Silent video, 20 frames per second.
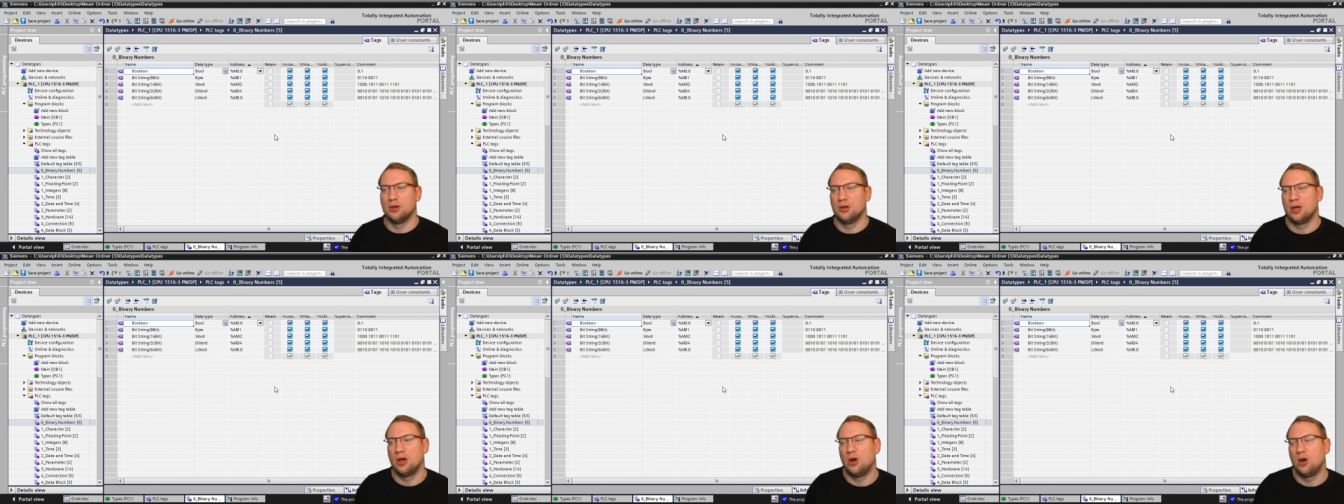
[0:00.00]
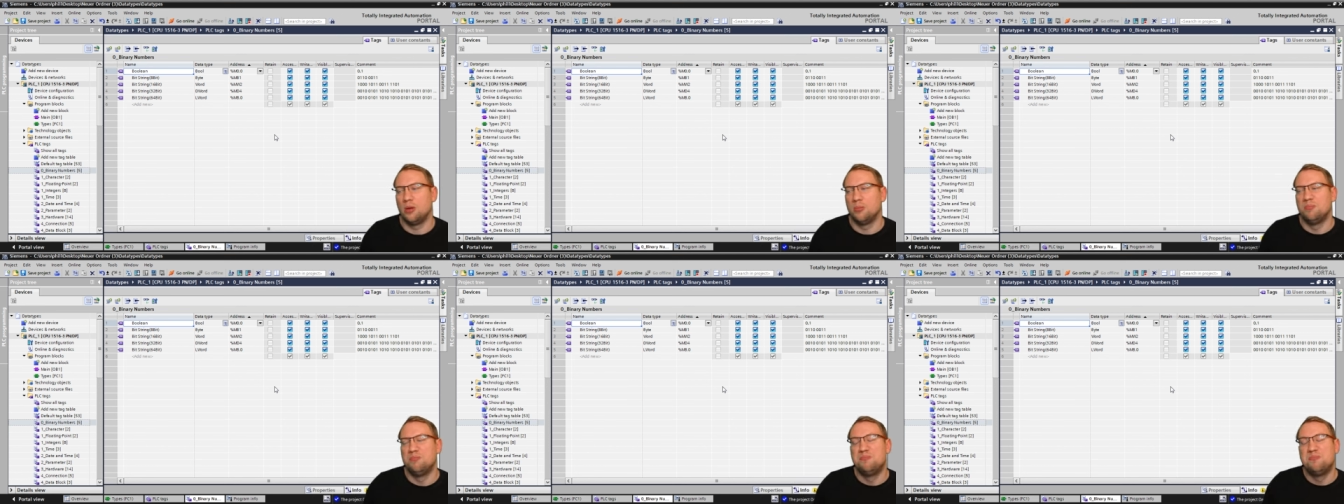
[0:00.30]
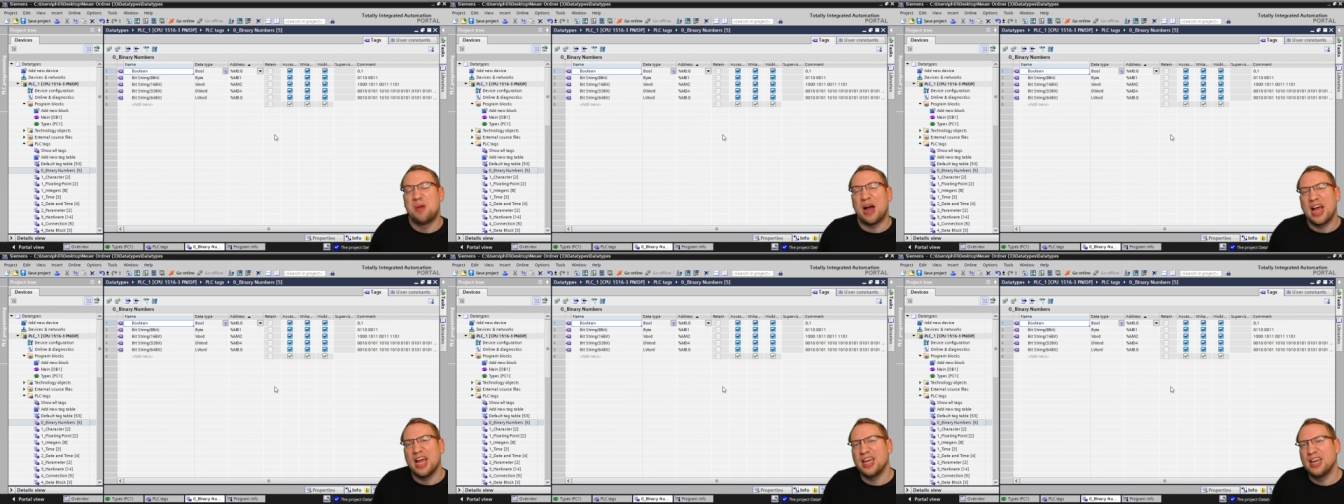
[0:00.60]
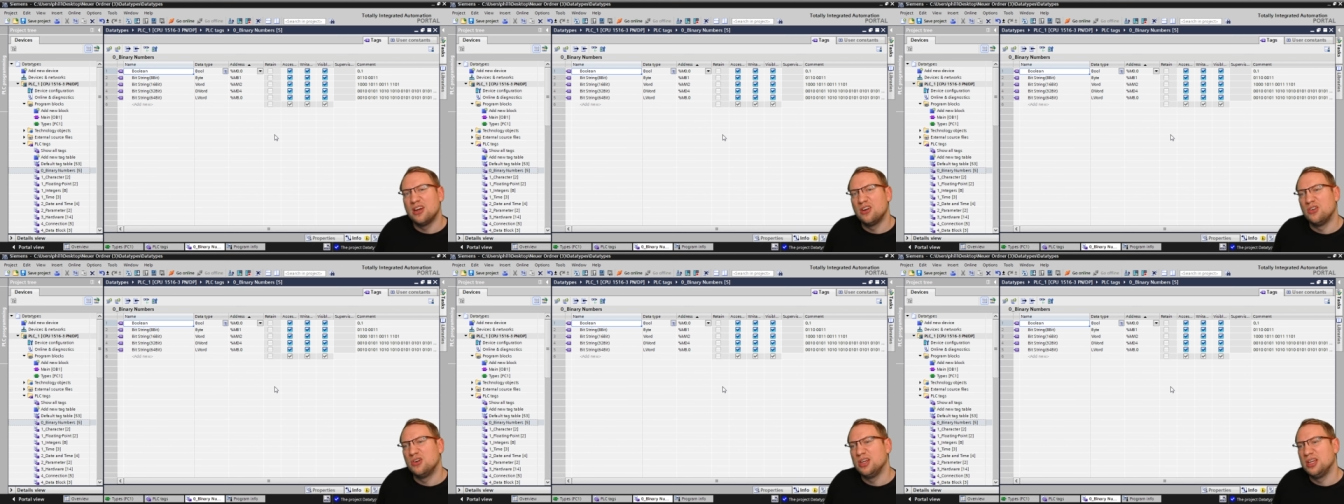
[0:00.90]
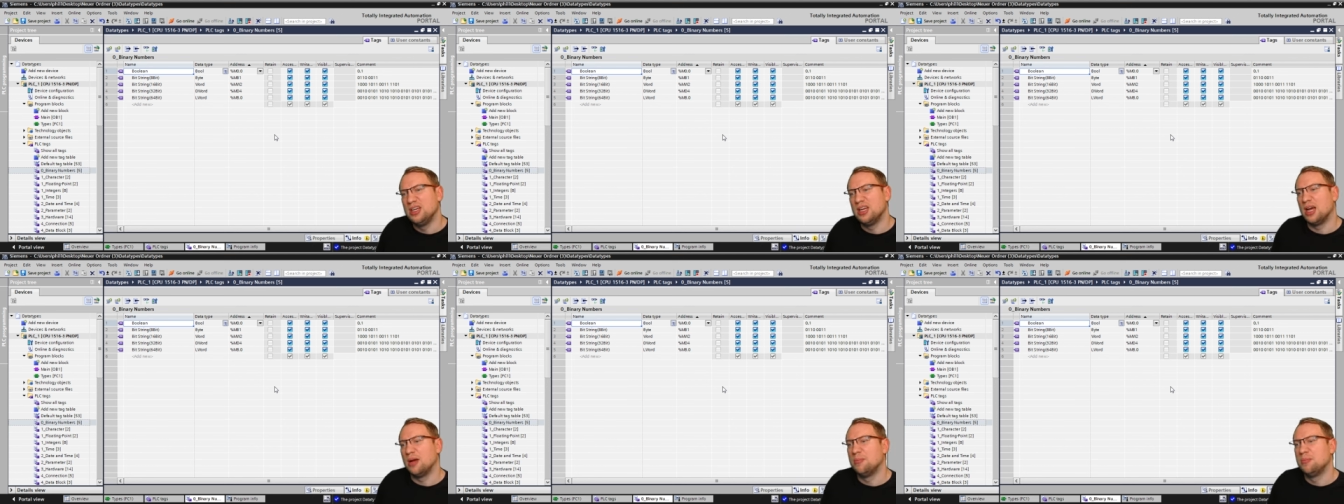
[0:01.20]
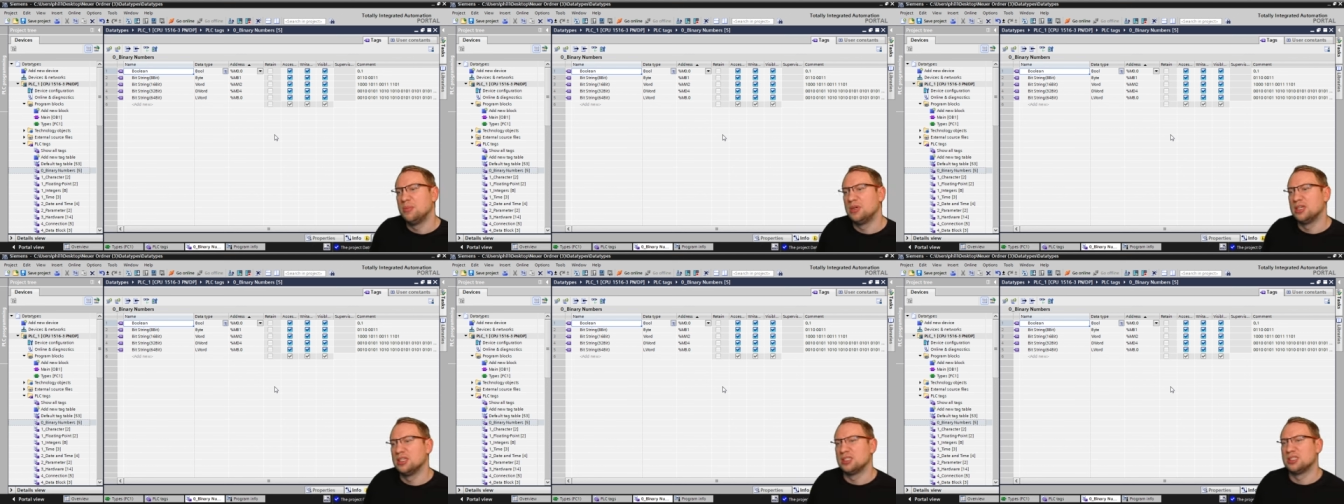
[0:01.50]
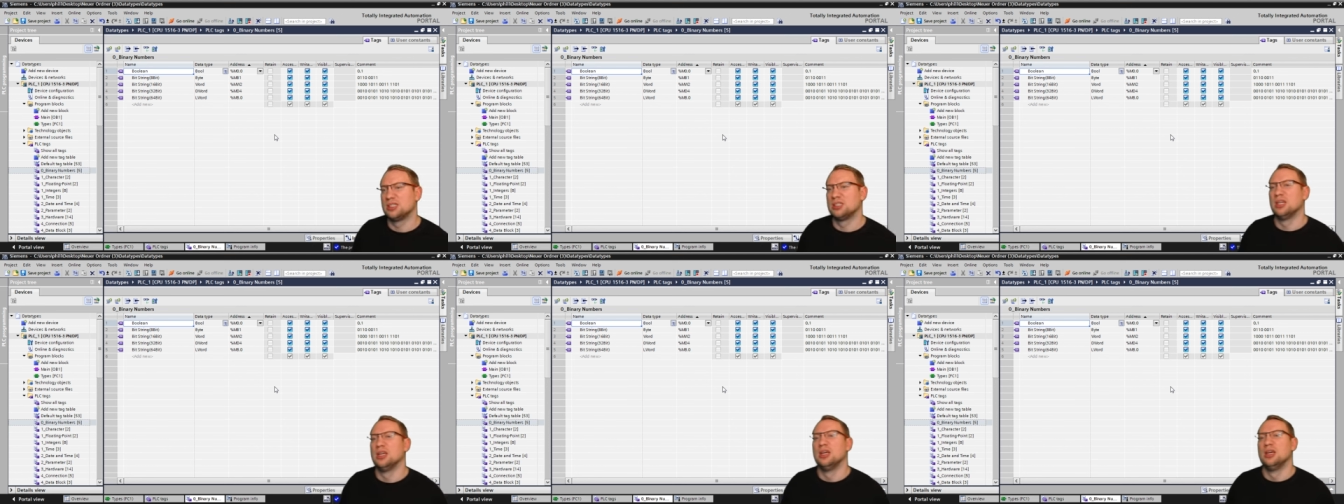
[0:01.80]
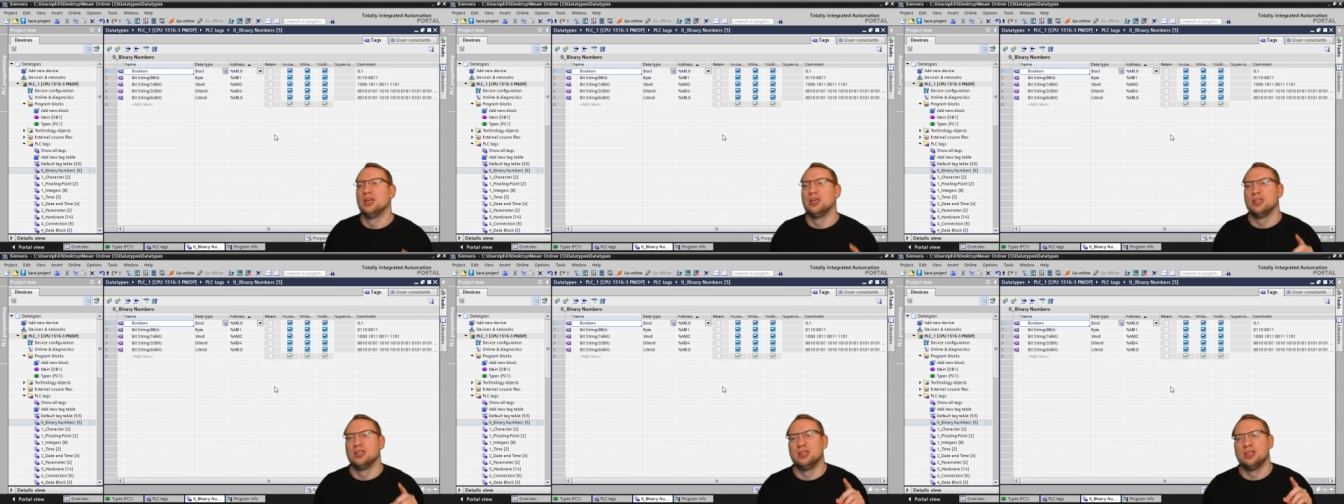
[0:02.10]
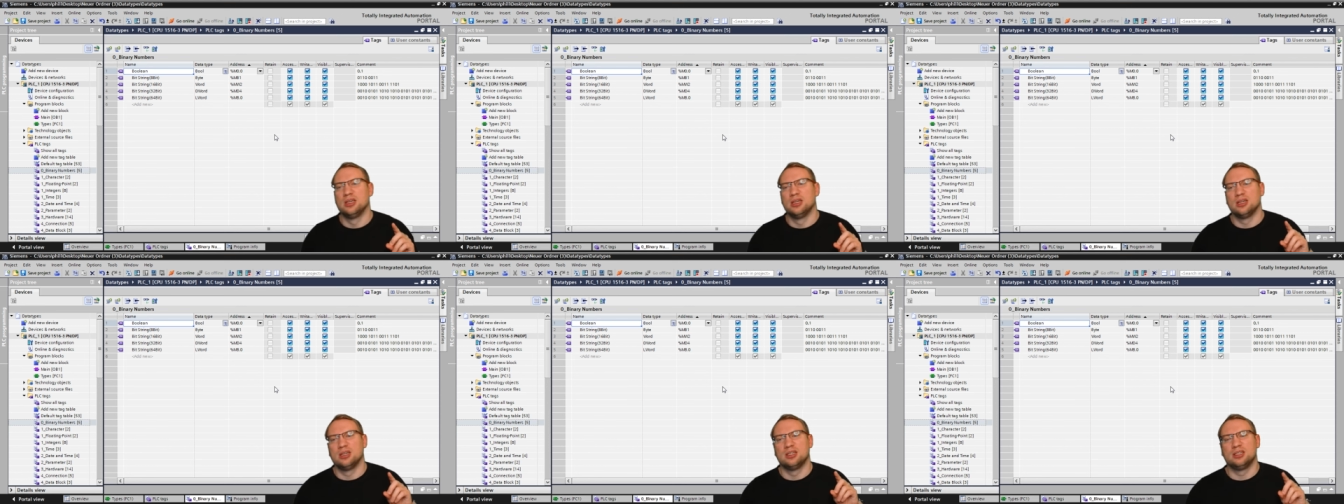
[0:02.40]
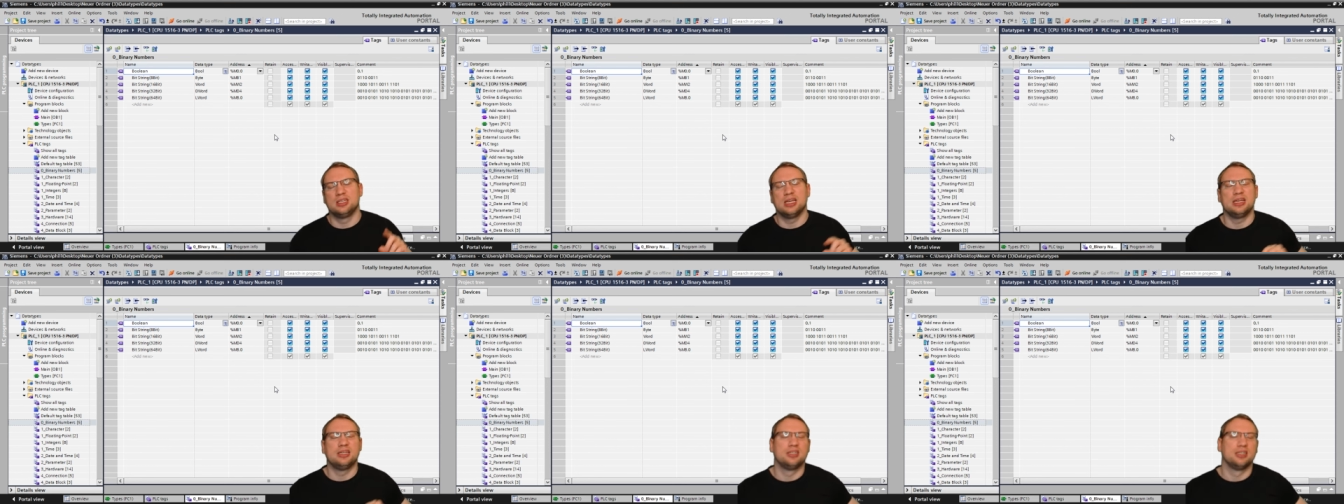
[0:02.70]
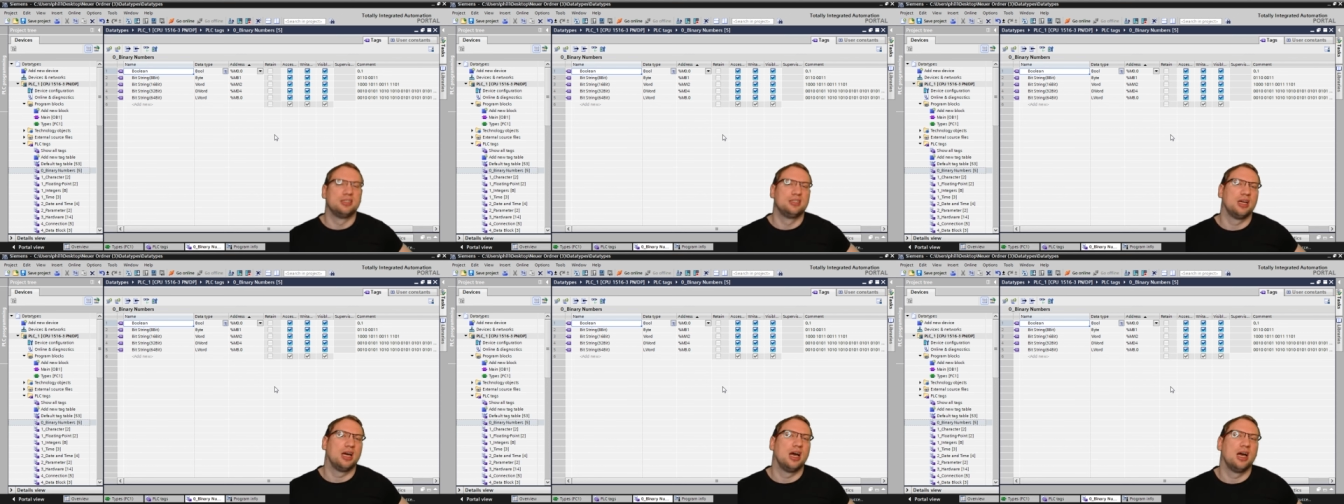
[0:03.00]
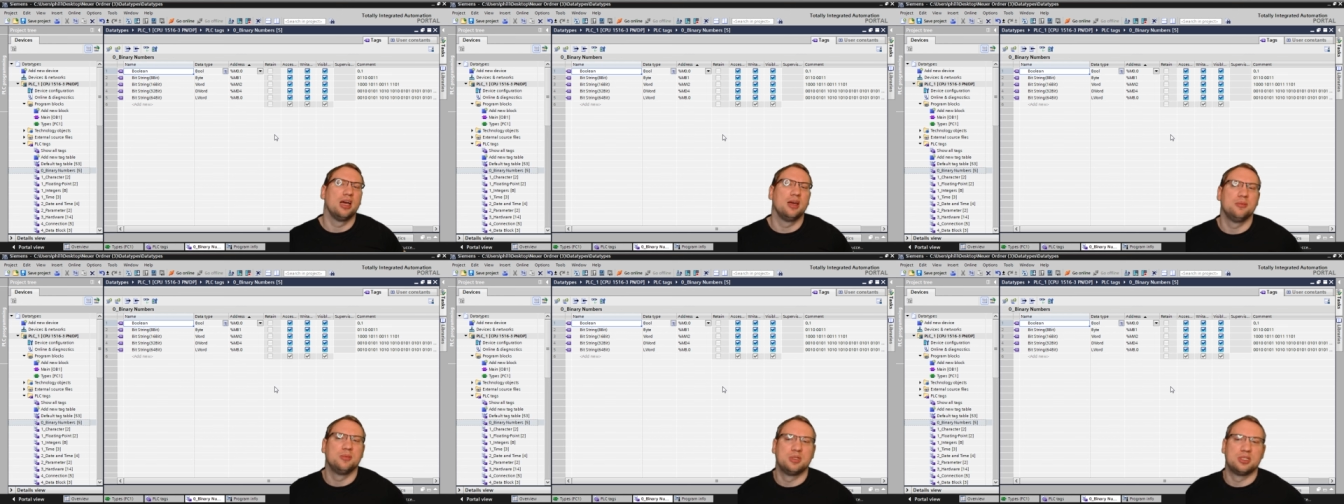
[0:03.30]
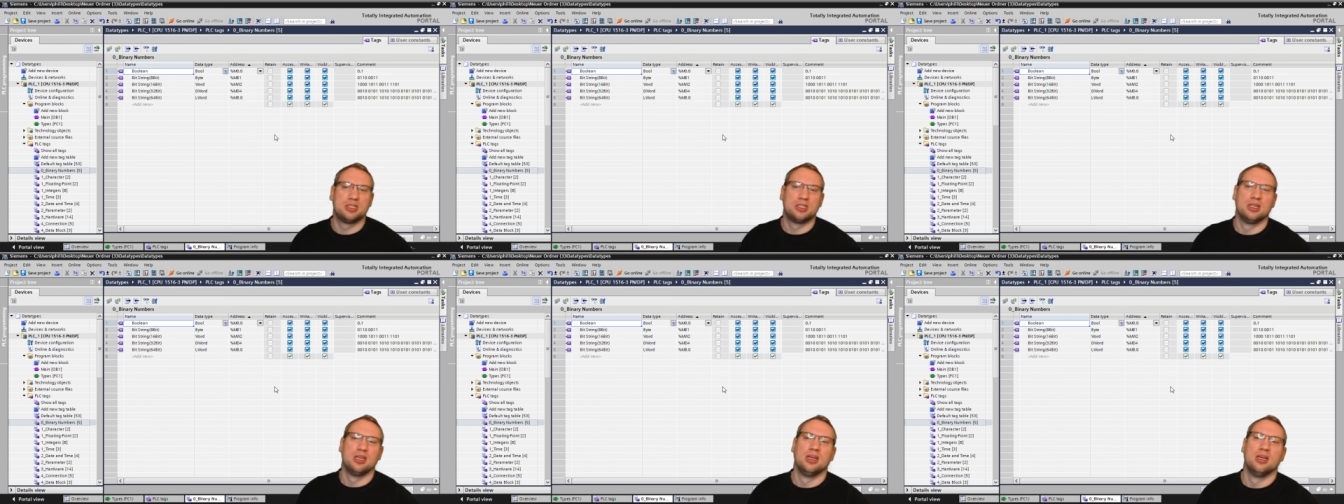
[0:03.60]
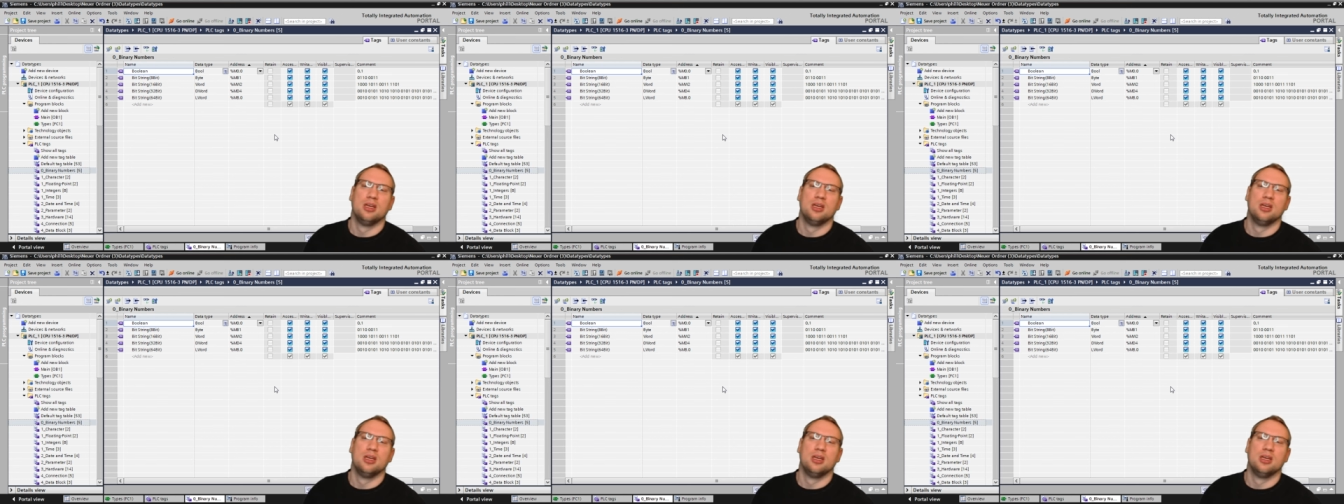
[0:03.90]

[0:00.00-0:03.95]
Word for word: our binary numbers, the data types.